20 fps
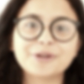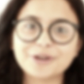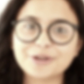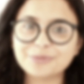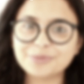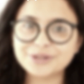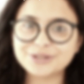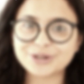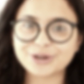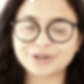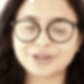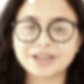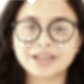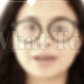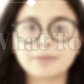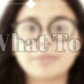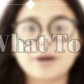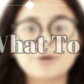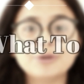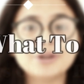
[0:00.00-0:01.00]
gonna be
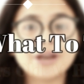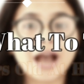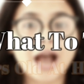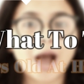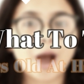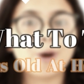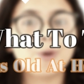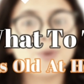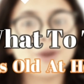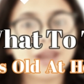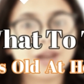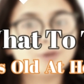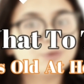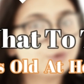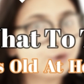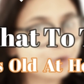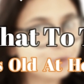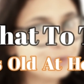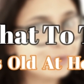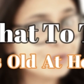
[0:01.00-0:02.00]
talking about how
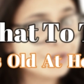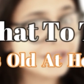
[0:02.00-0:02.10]
and what to